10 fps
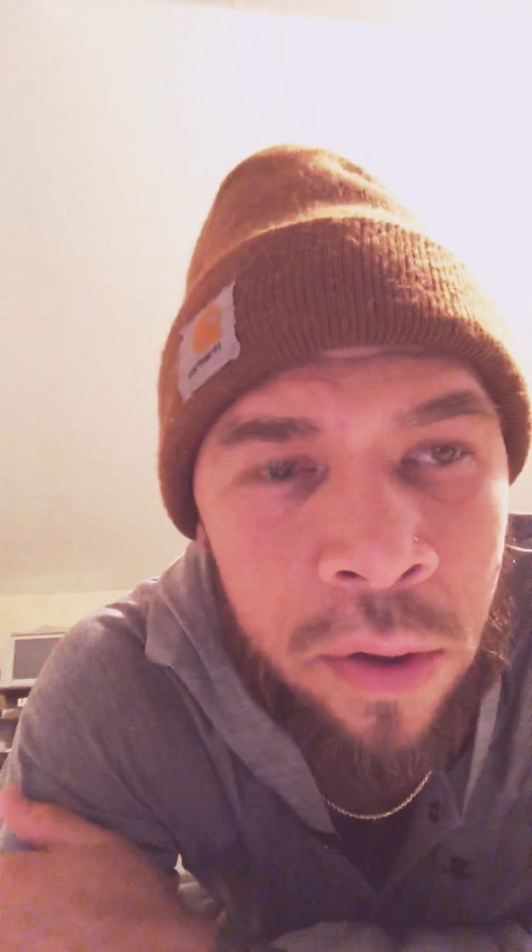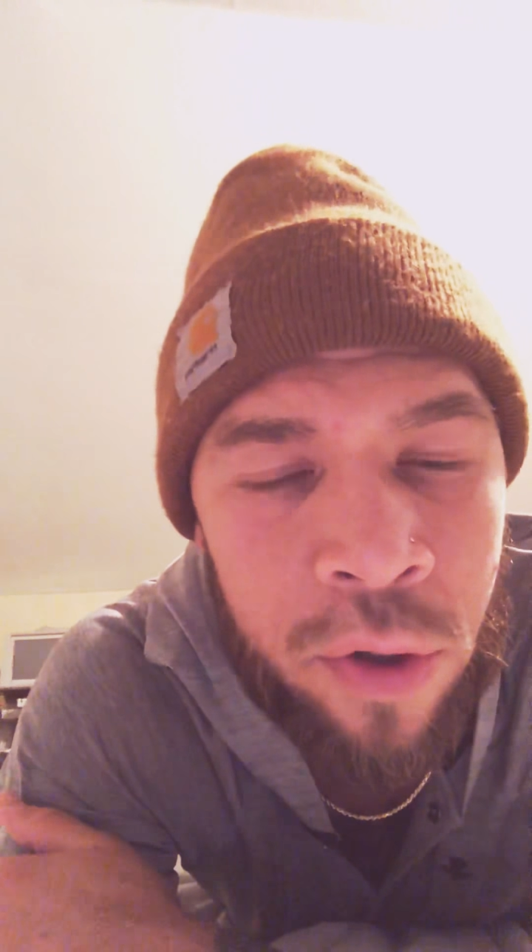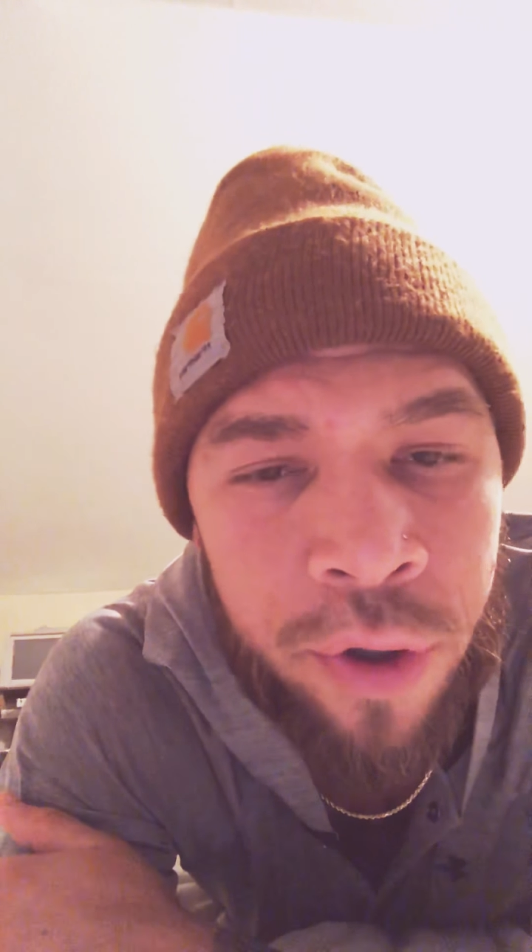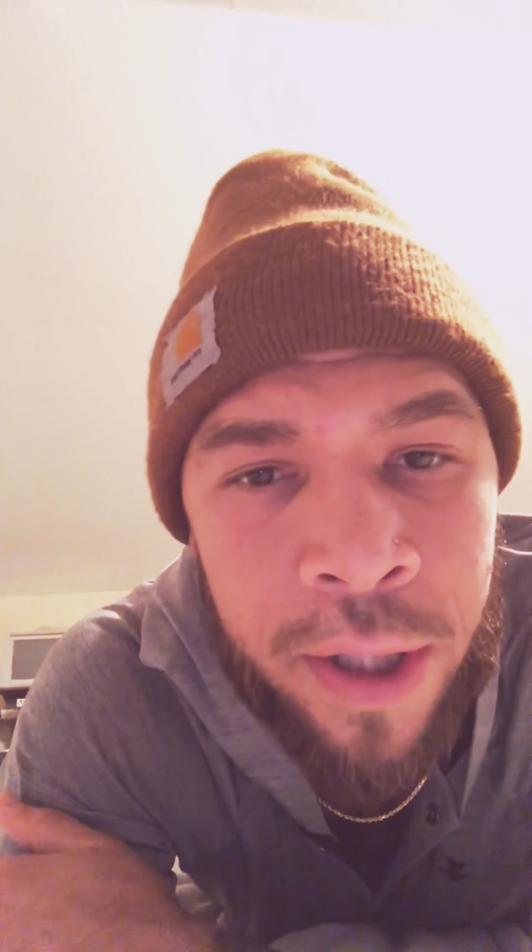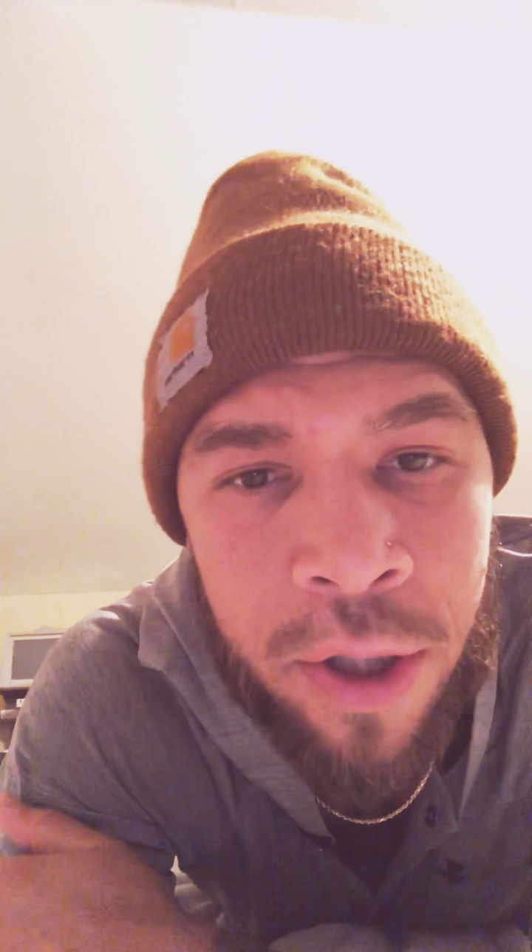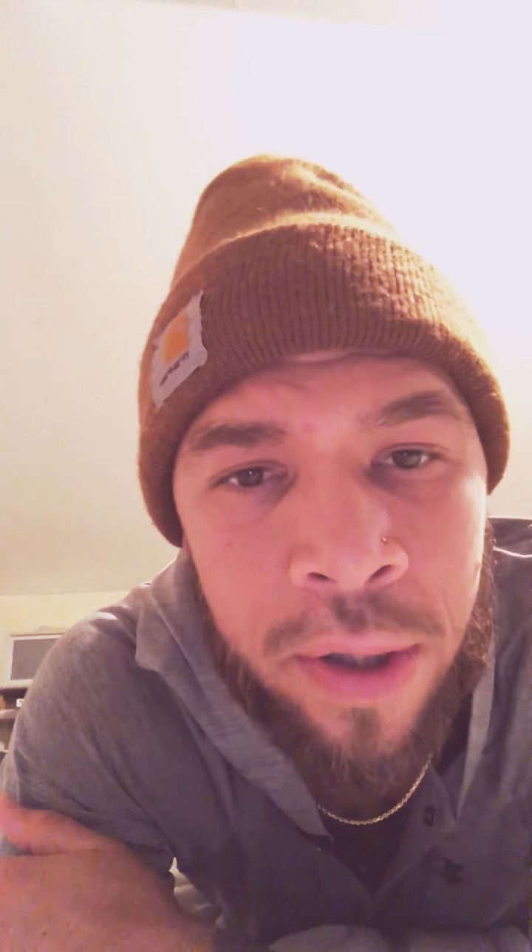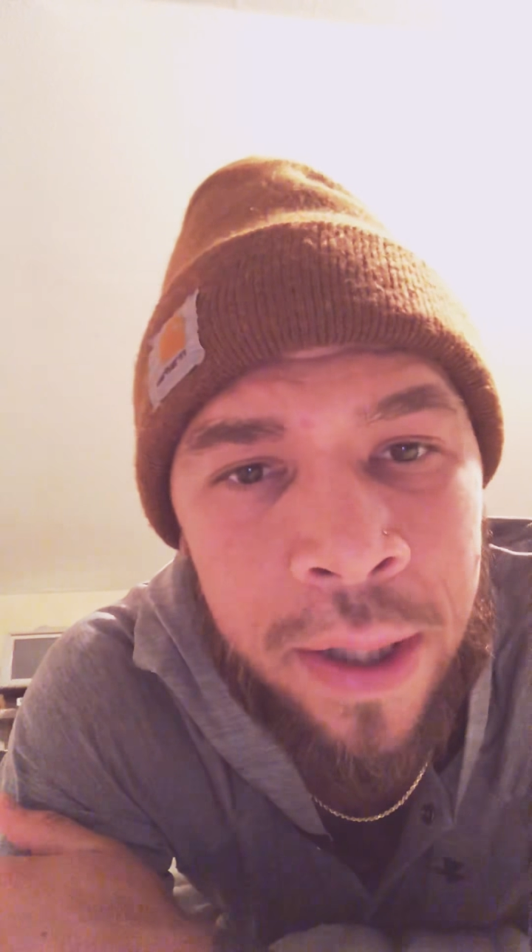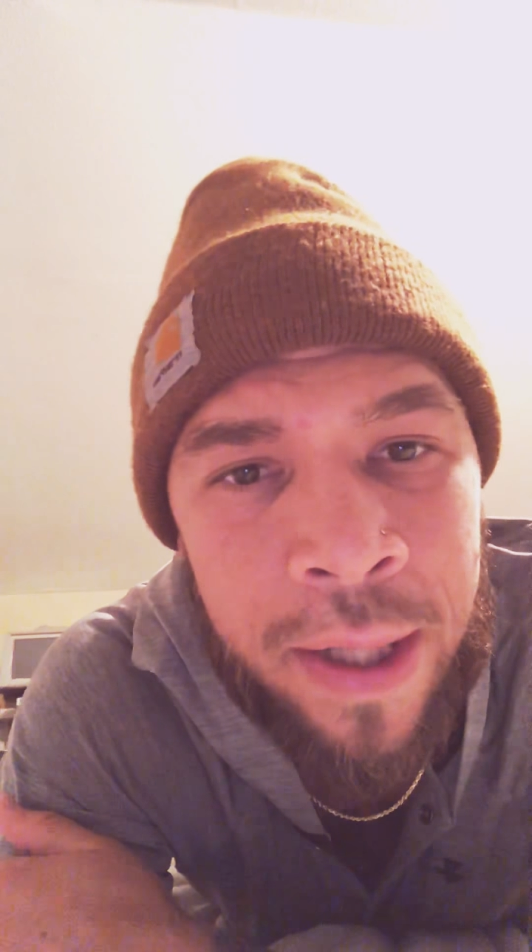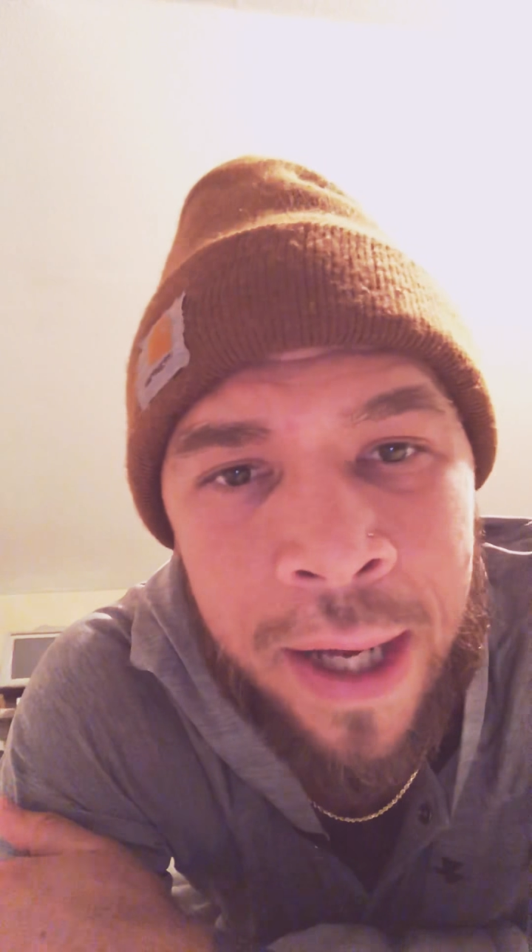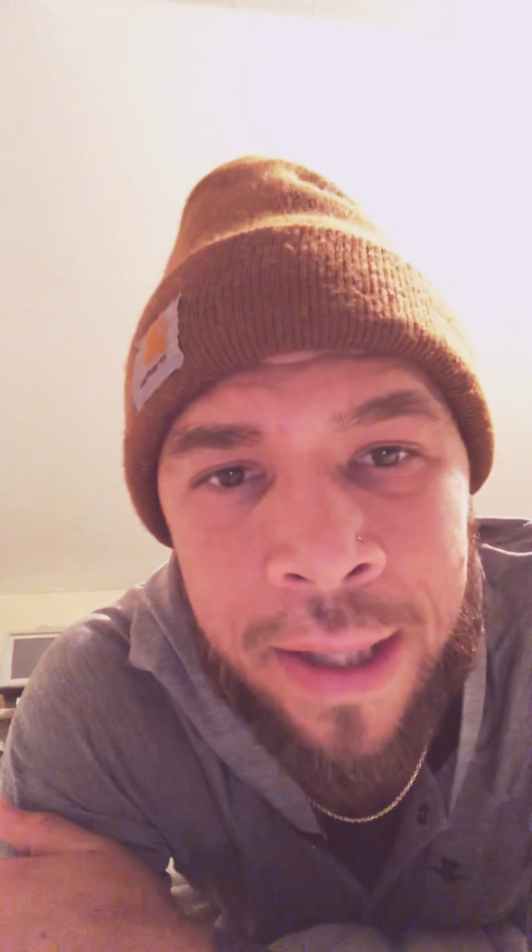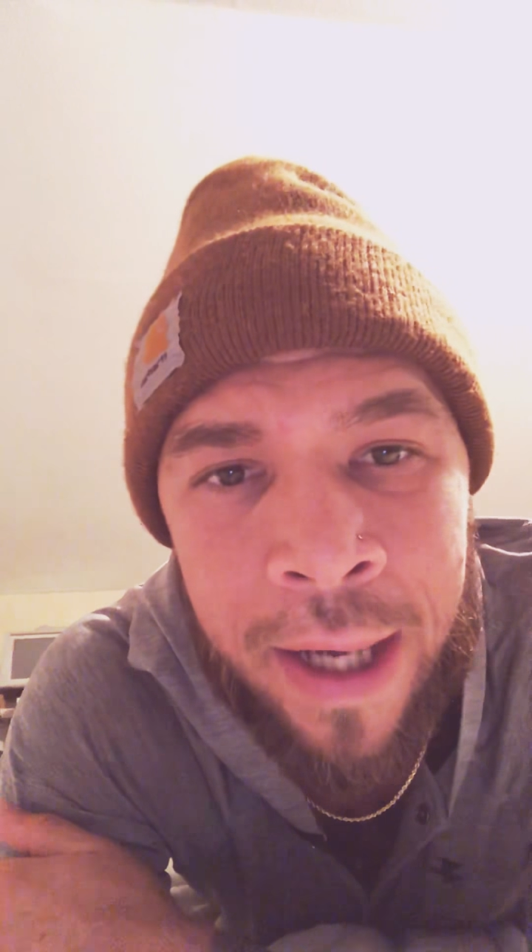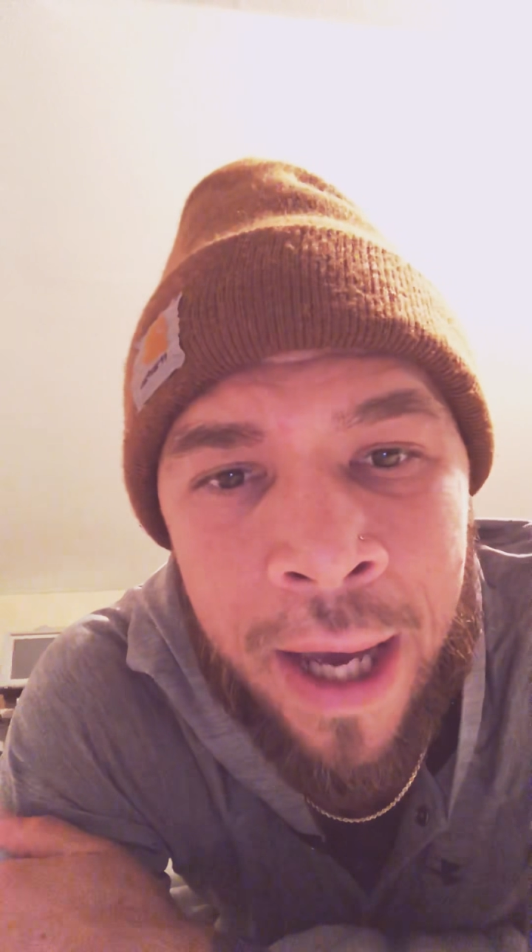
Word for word: traditionally not the